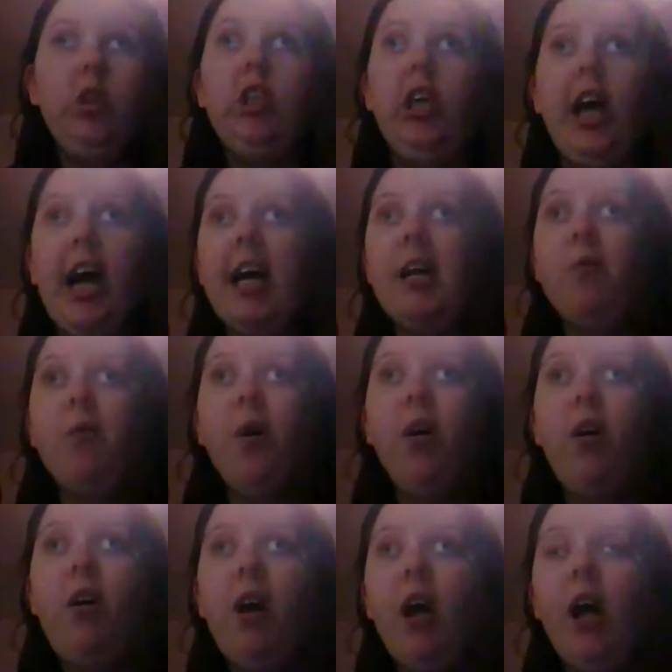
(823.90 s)
to
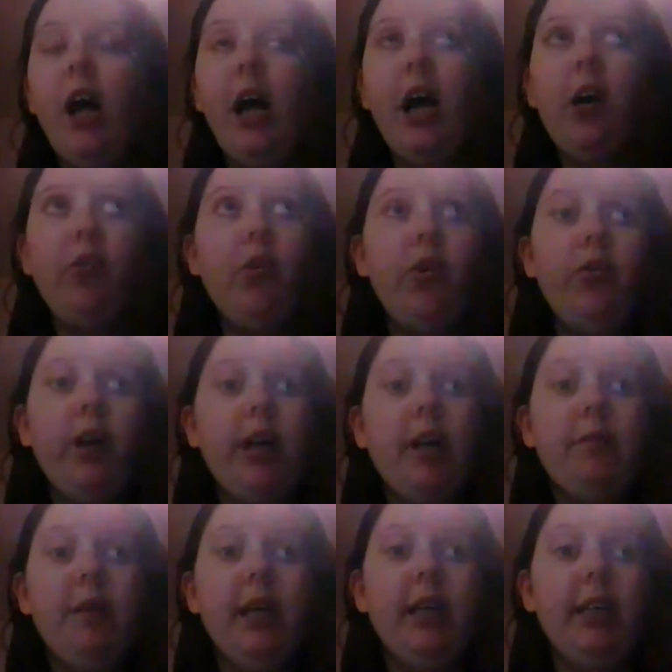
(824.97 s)
anyone, I would
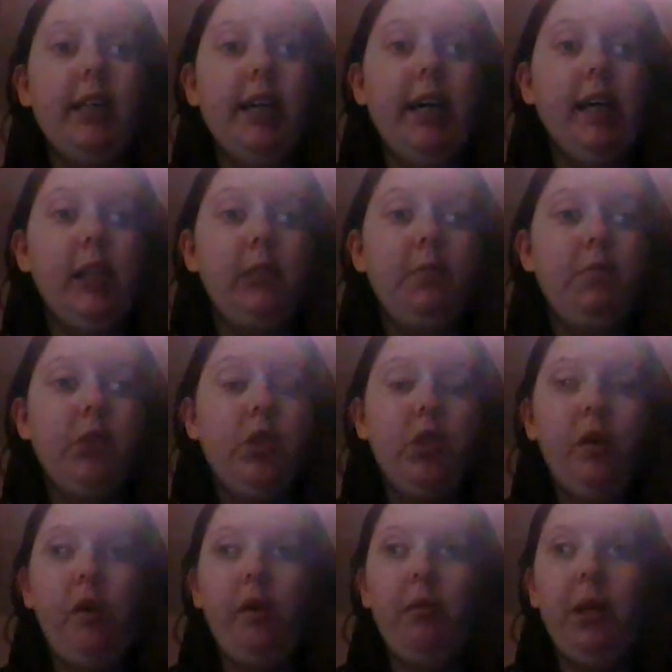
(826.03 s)
recommend it
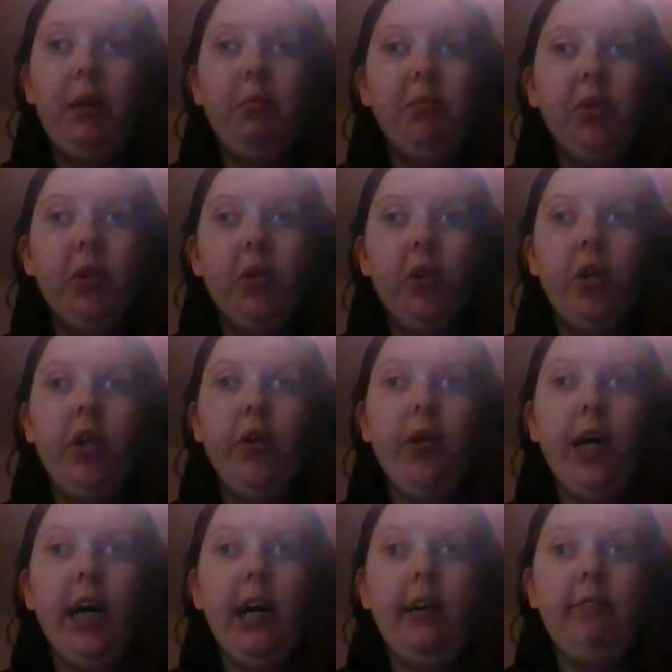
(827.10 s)
to people who
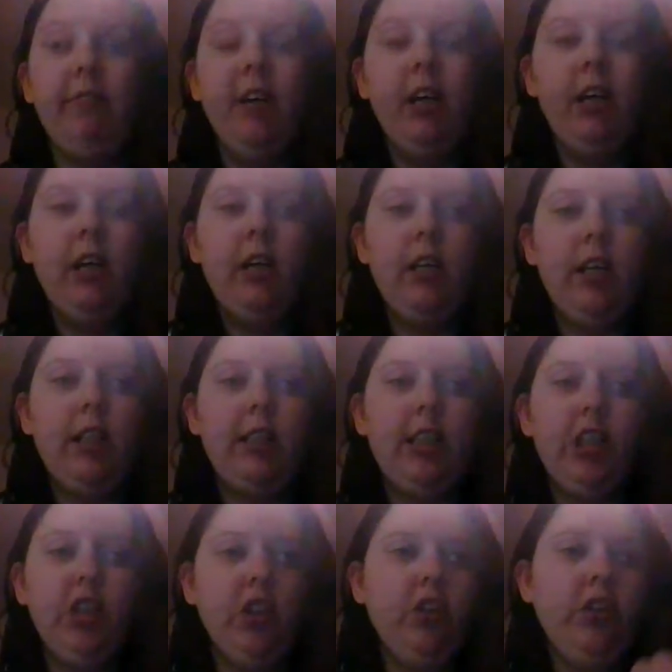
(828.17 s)
have
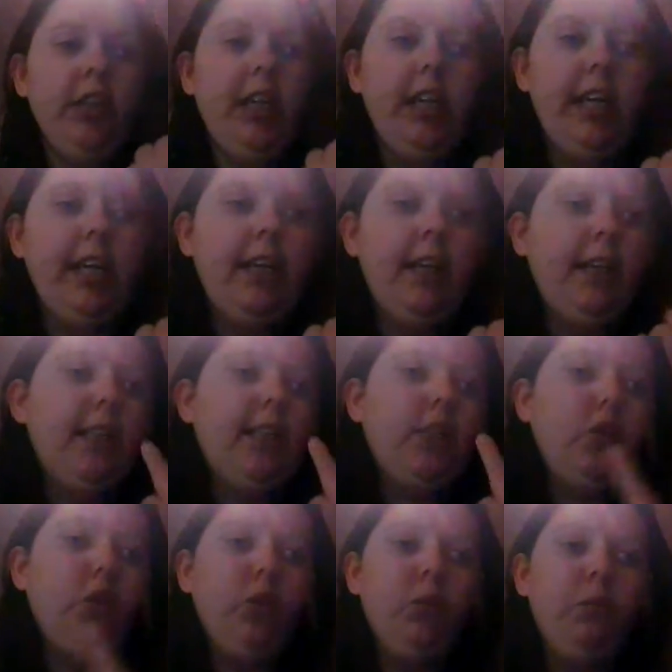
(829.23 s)
additional needs,
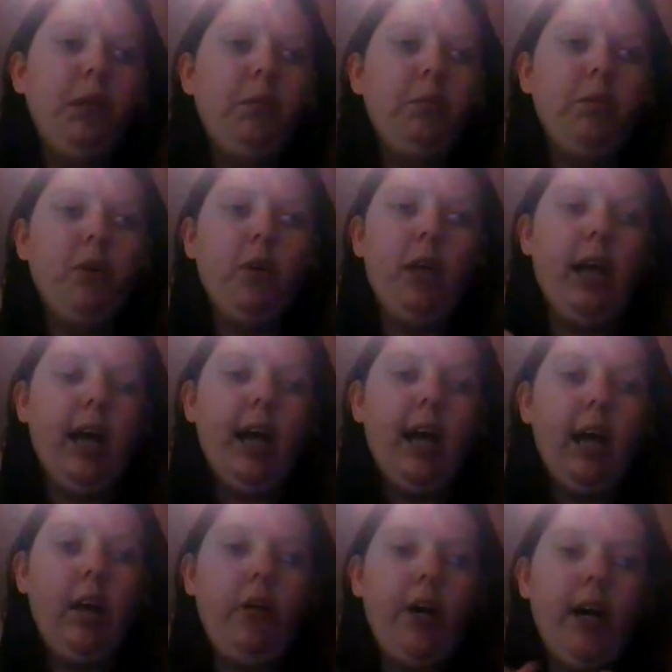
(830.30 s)
to people
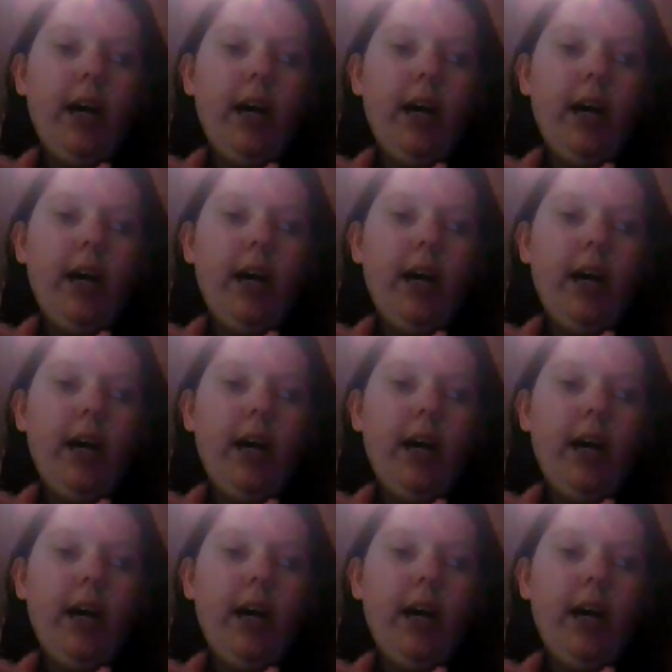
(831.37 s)
who